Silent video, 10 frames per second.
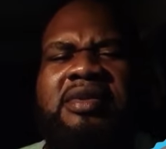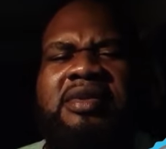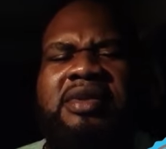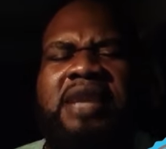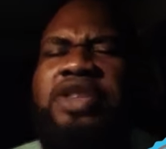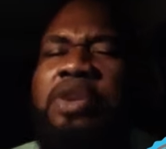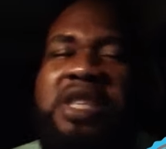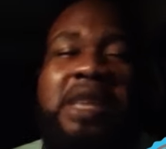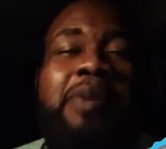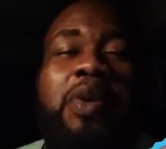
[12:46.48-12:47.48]
So some
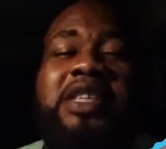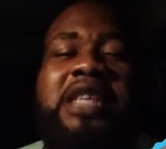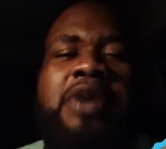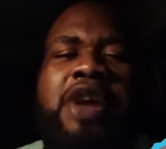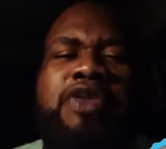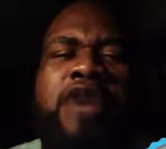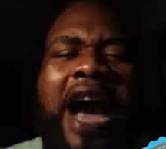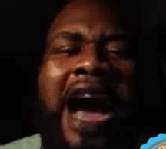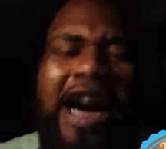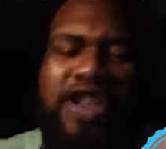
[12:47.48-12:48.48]
simple question we, we
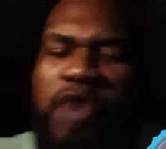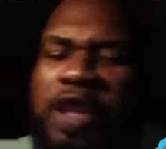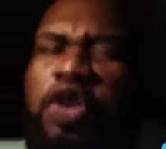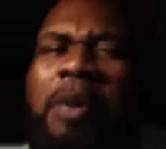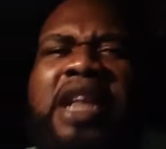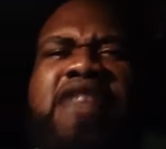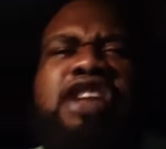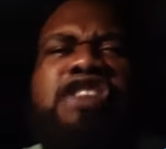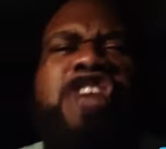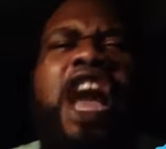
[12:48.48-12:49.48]
ask. When somebody tell
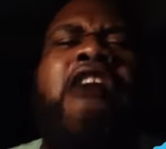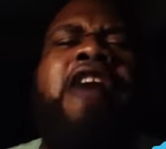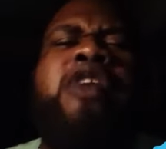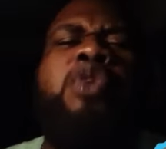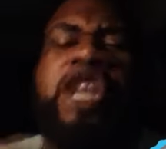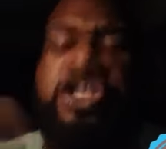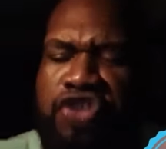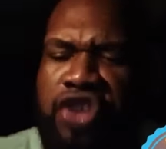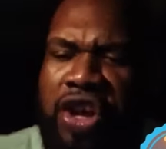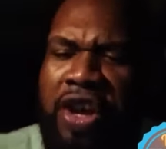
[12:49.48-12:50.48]
you say, alright, do
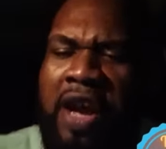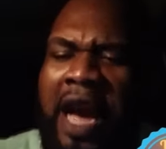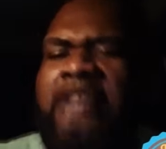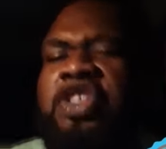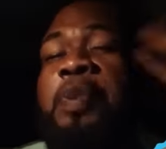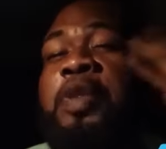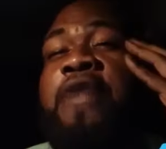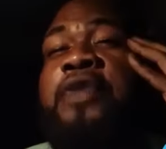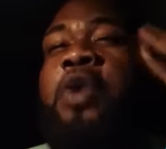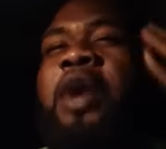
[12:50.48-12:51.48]
this. A simple thing
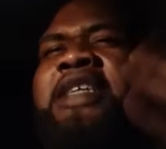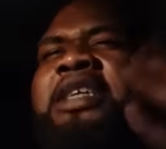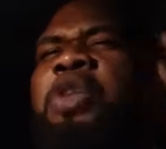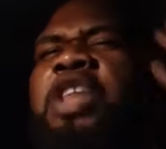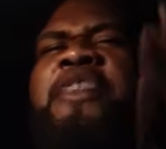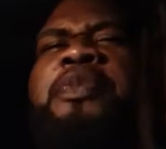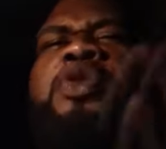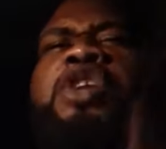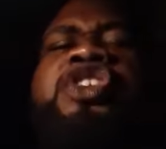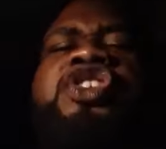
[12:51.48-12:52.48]
for you look and say, but if me do
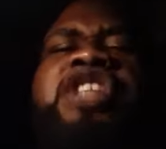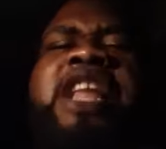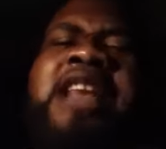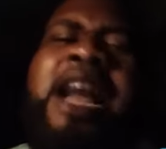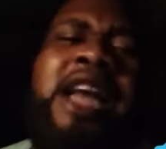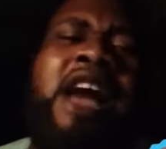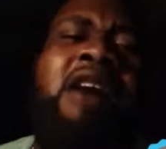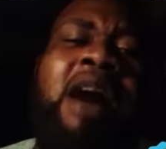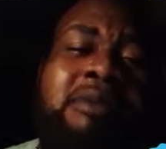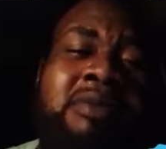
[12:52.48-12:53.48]
this, then that not
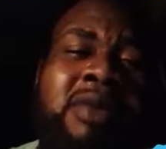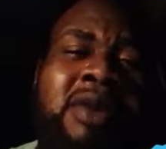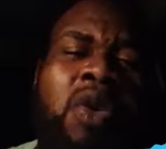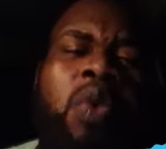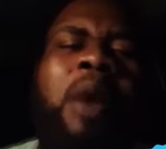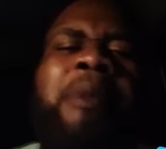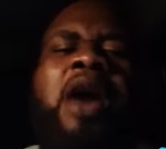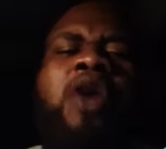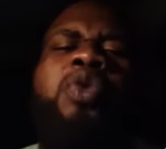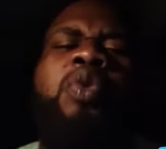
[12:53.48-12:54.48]
gonna happen. What me I
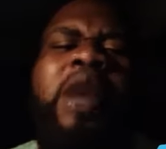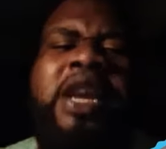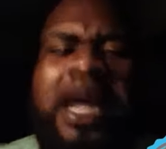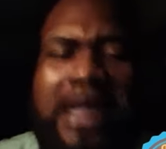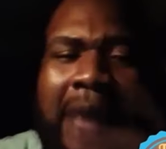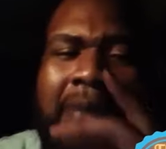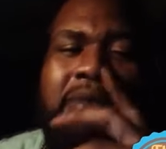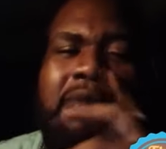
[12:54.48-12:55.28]
gonna do when that happen?